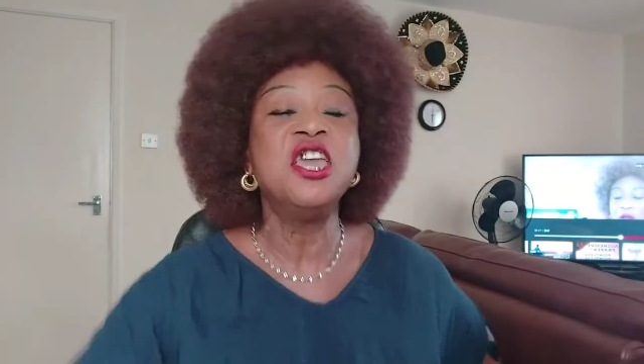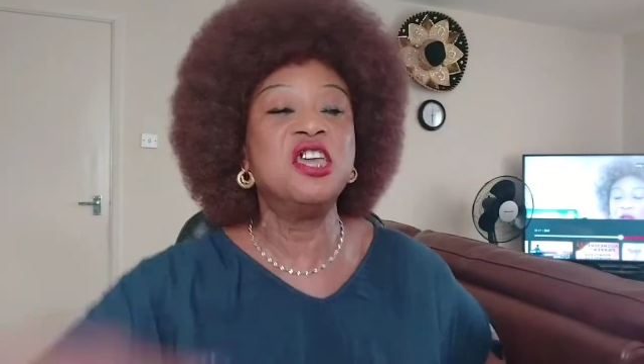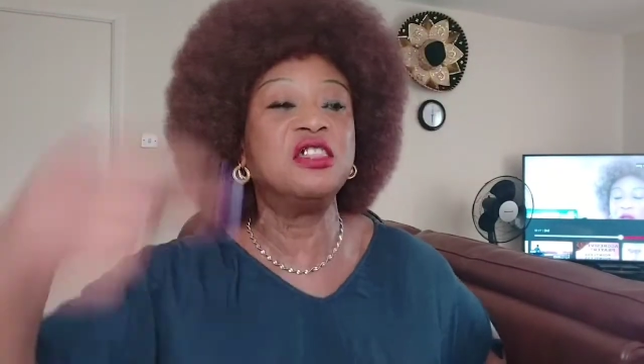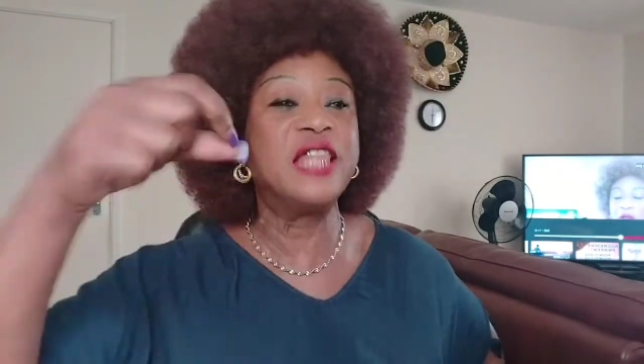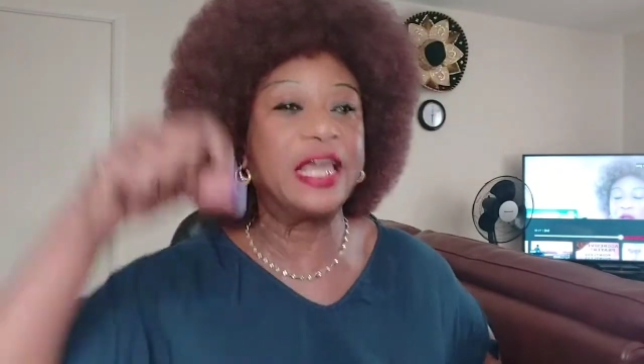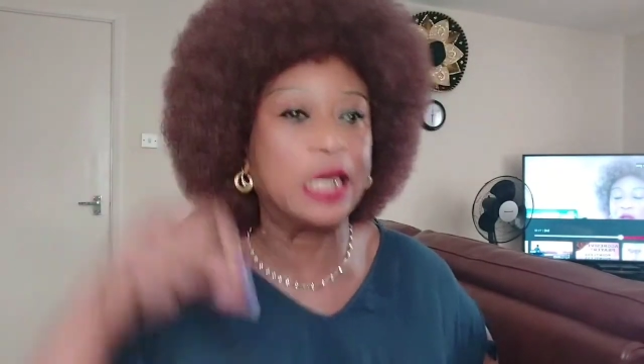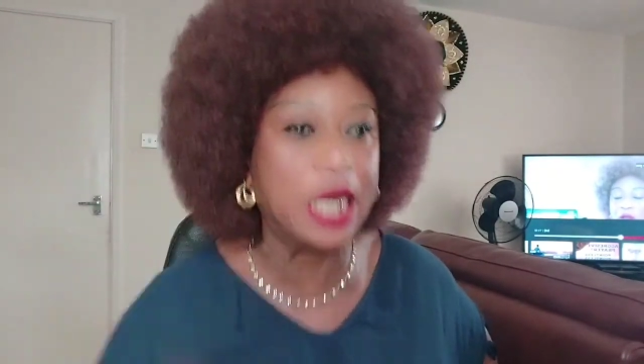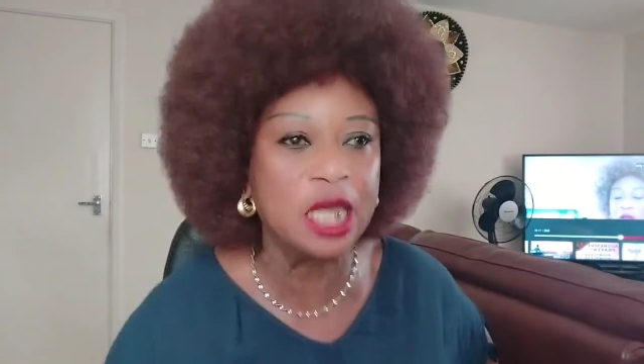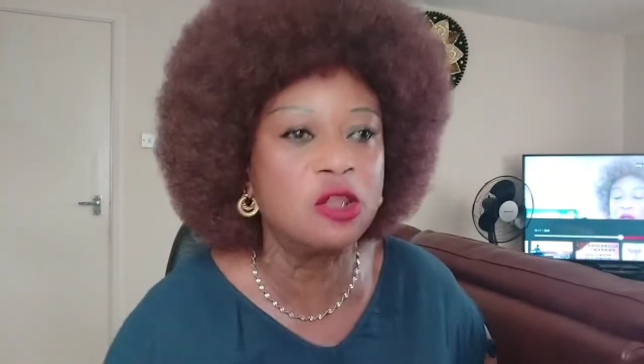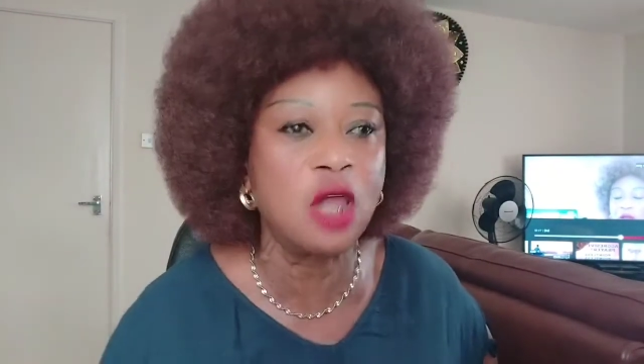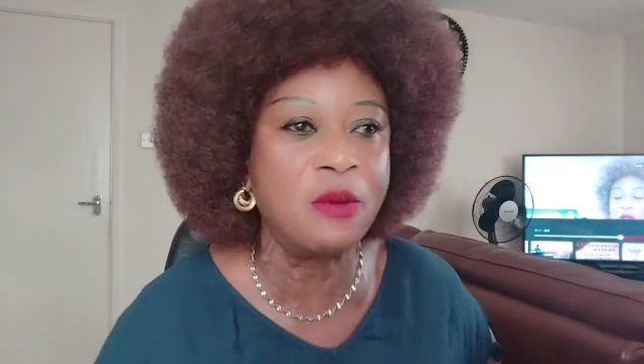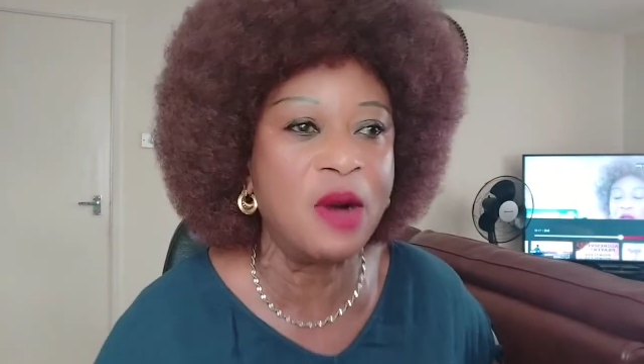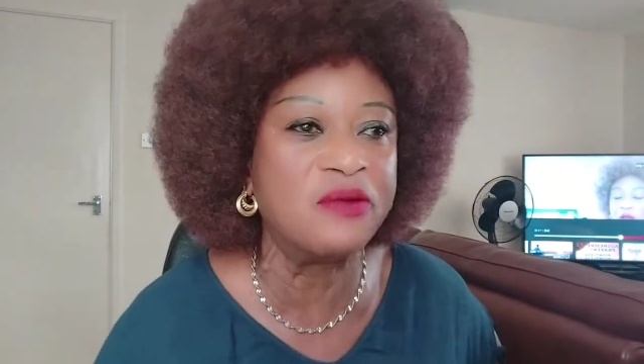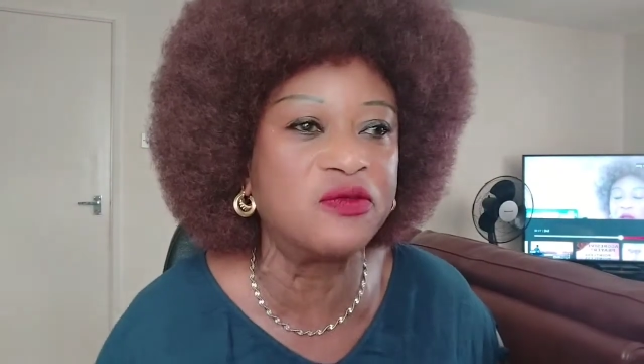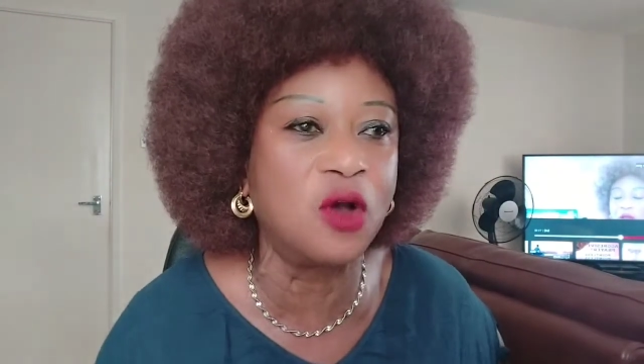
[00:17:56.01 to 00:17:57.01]
in the
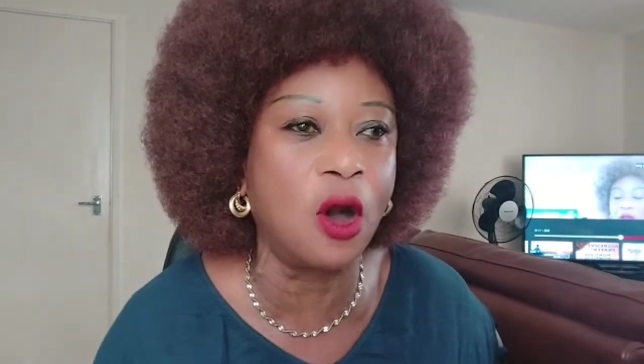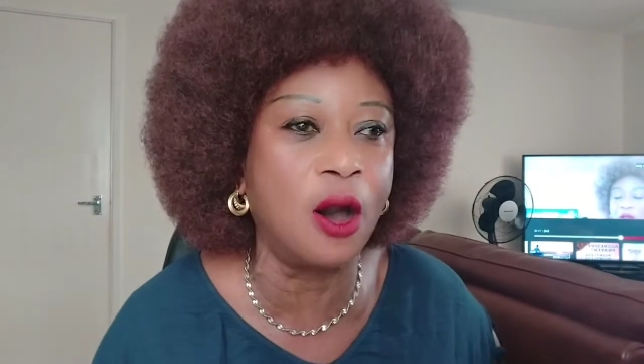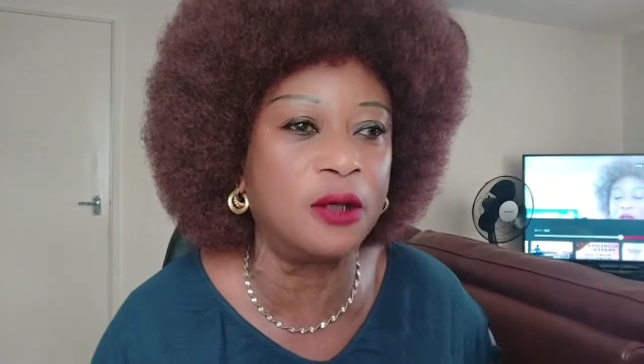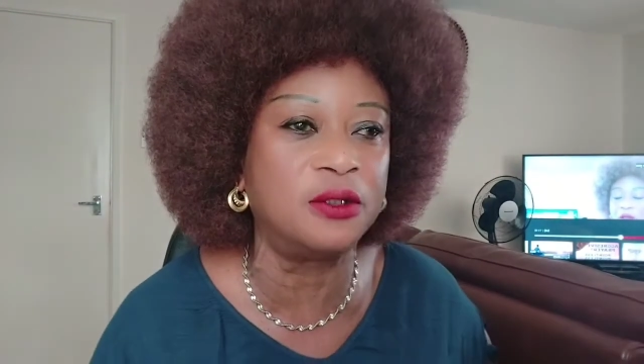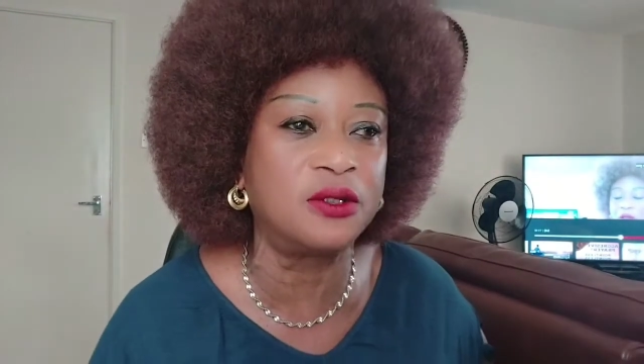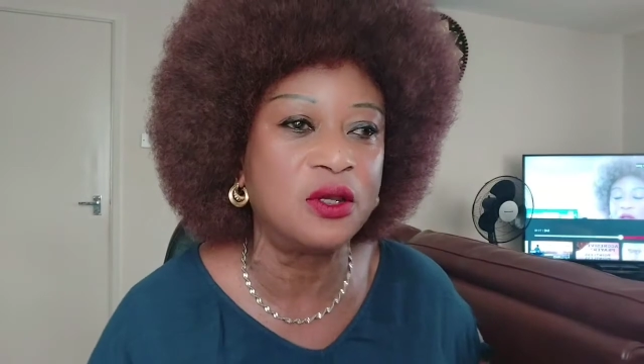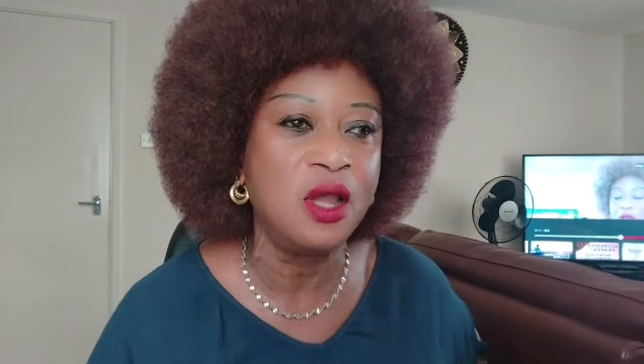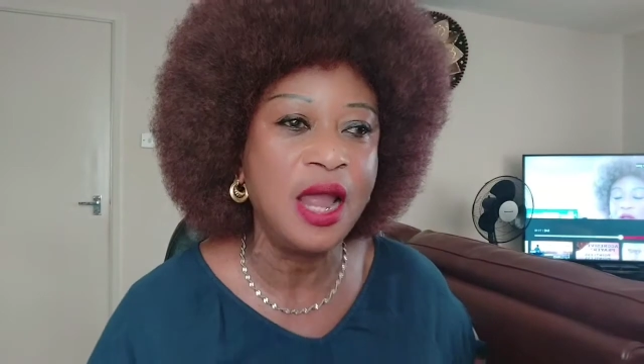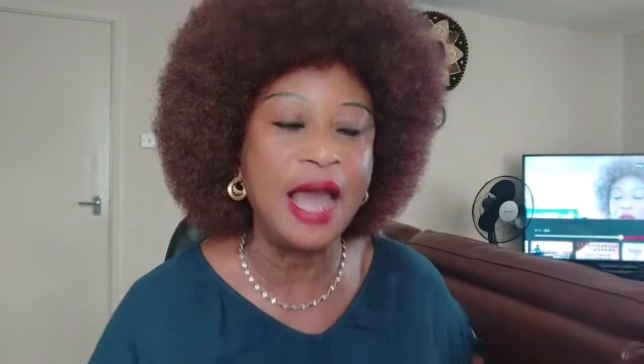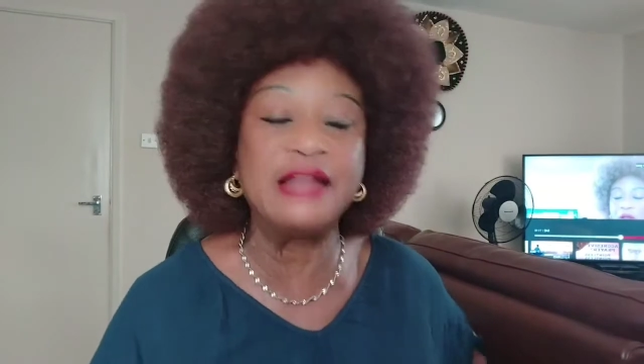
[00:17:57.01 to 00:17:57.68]
kingdom of God.